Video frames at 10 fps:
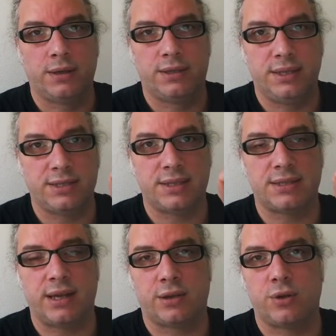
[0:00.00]
This is
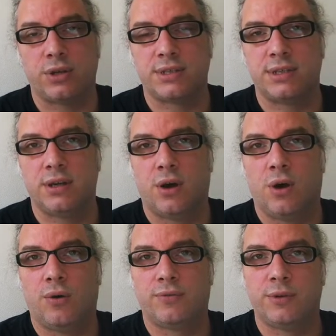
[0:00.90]
the accuracy
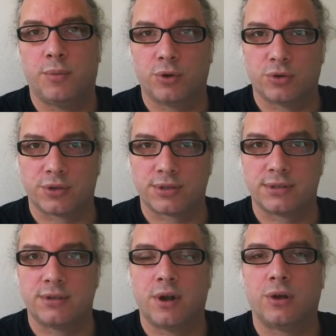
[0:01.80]
of the motors,
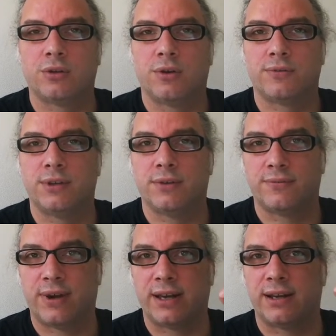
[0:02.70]
not of the
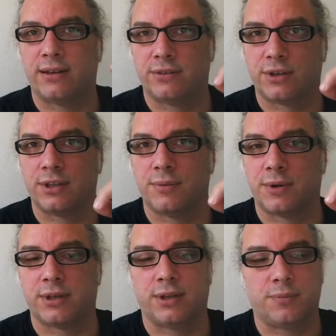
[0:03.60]
final 3D
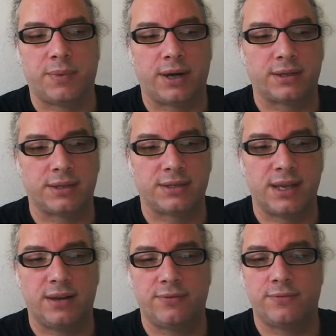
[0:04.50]
printed part
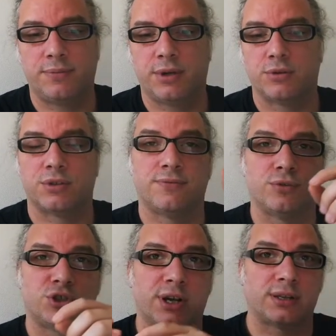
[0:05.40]
itself, because if
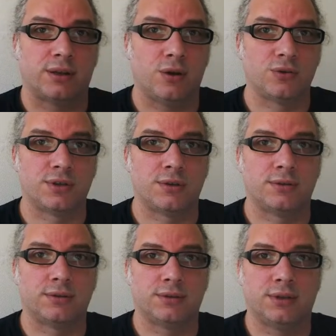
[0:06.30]
you check the
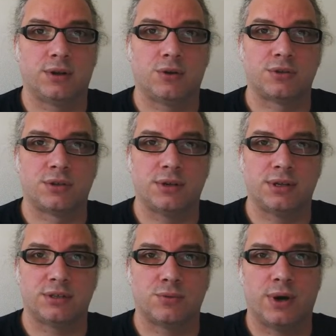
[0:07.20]
nozzle, the nozzle
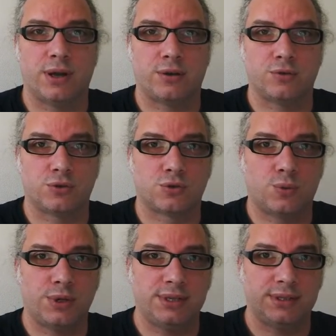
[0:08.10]
is where you
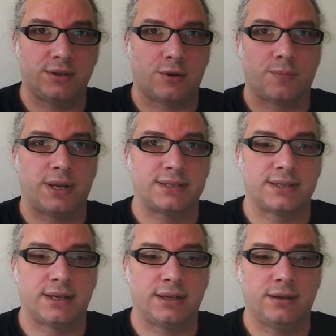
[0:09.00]
squeeze your
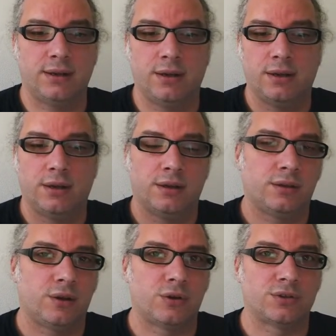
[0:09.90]
plastic in.
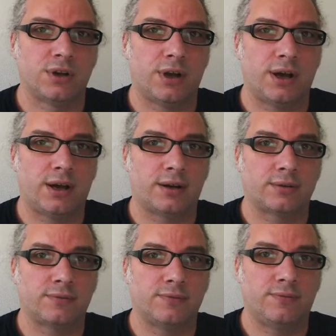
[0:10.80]
The nozzle are
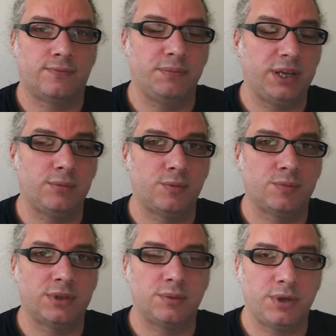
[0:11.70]

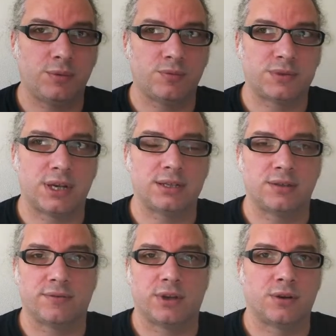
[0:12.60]
minimum the minimum size
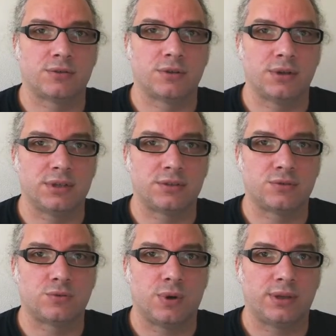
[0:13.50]
of the nozzle is
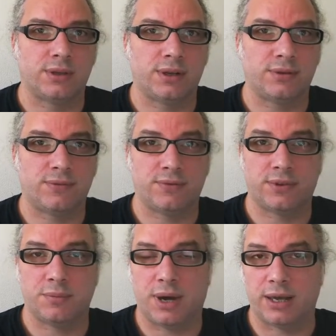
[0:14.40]

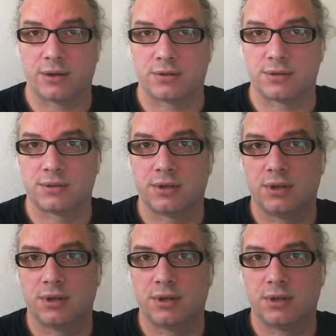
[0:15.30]
250 microns